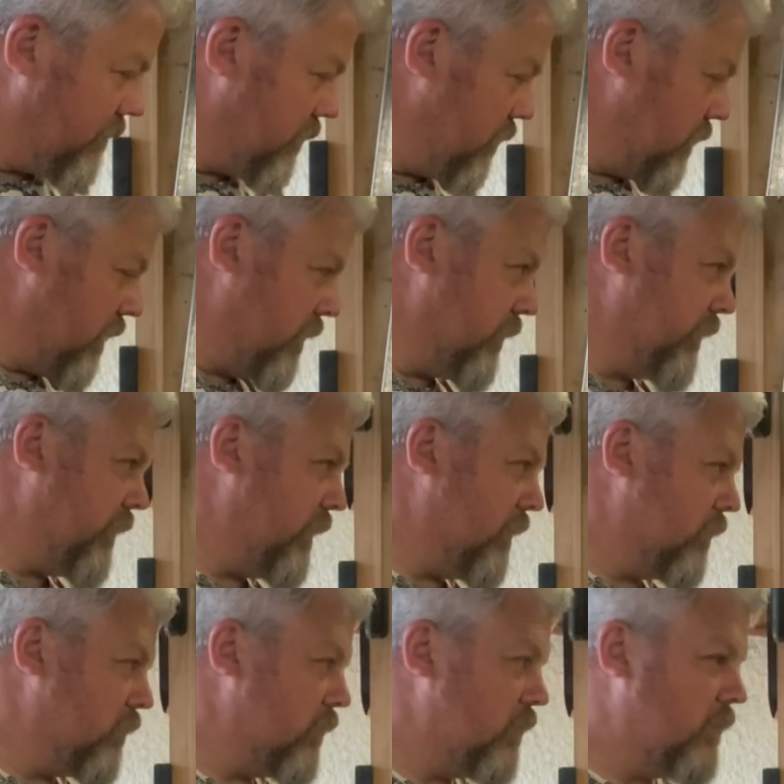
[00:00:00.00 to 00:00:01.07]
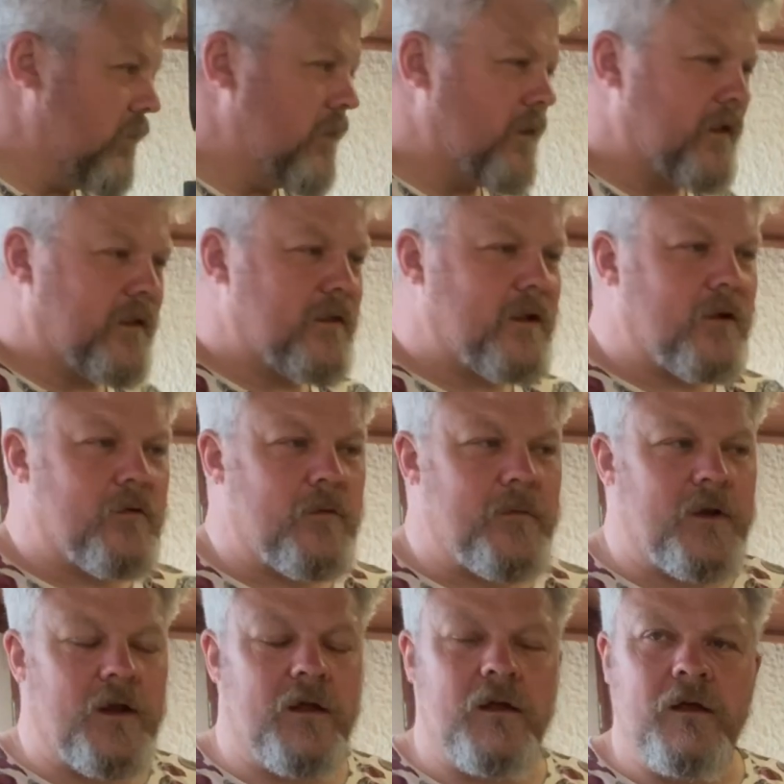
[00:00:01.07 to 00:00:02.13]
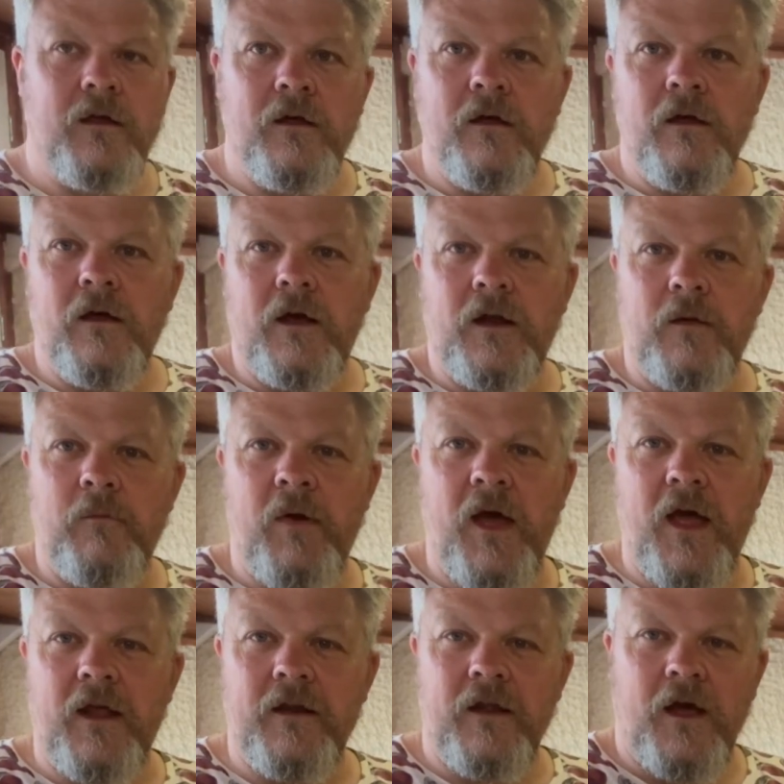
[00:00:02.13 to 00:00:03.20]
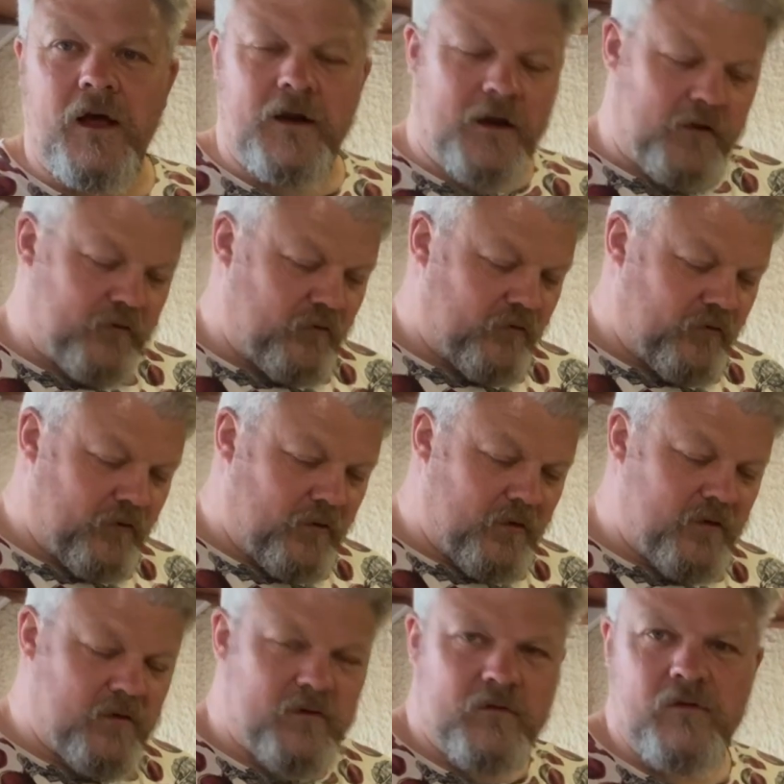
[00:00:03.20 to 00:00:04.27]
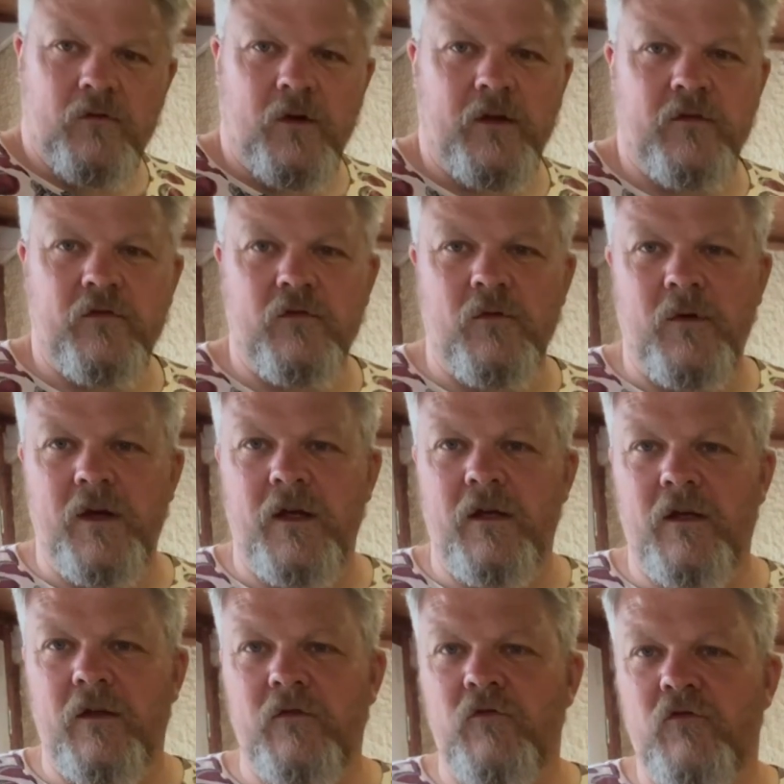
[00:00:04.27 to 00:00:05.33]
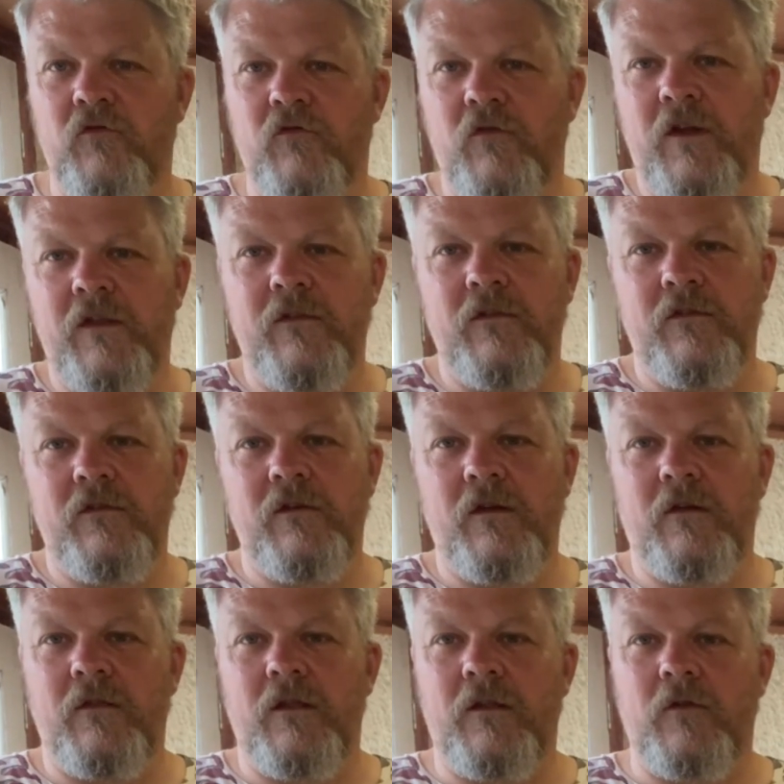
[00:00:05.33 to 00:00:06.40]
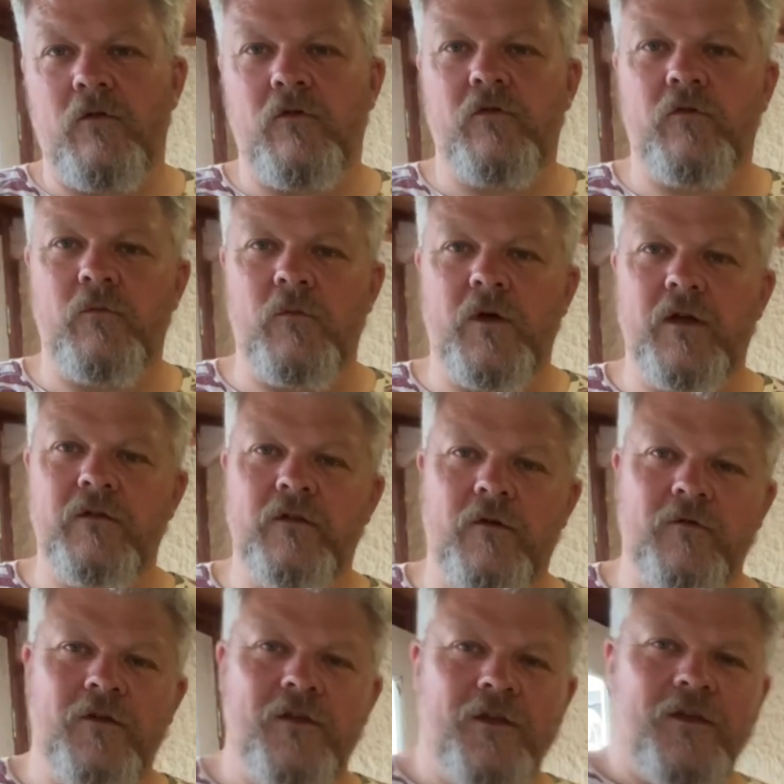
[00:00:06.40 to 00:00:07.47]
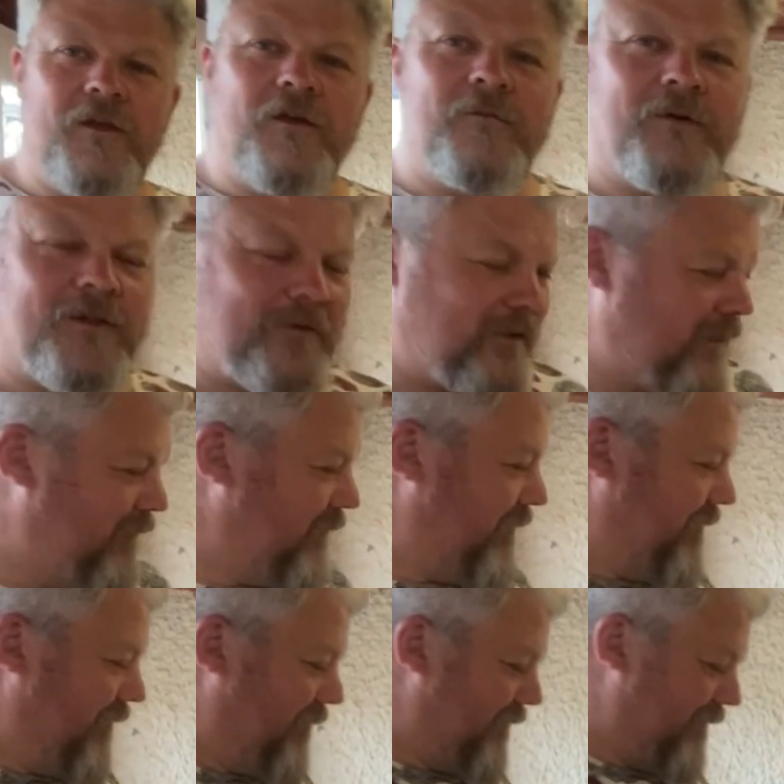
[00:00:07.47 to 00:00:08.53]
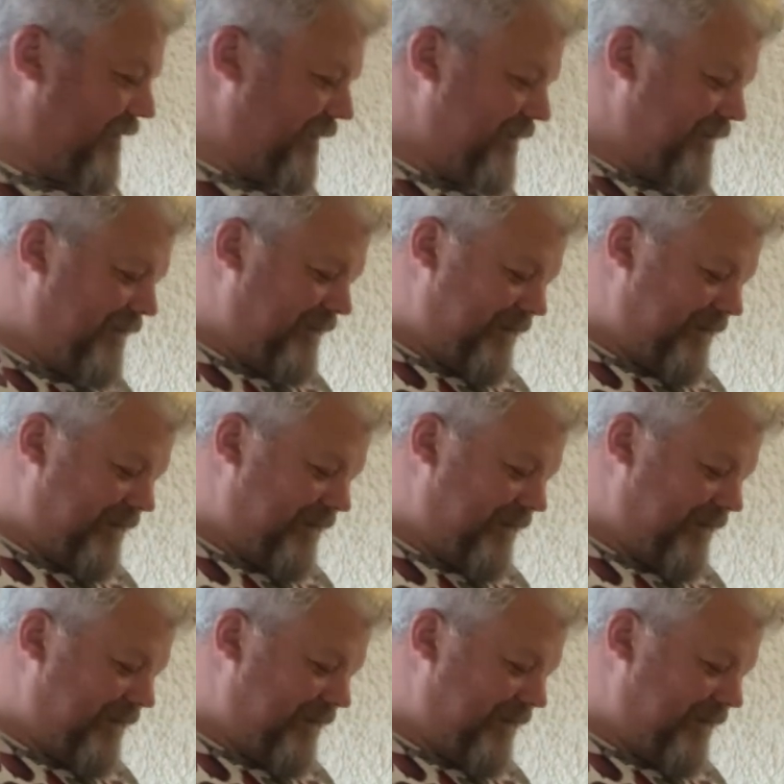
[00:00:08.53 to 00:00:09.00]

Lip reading: little steel rule. I'll get that out in a minute, and a pen, and I'll just do it quite square and straight and see how that looks and works out. By the way, I just noticed this the other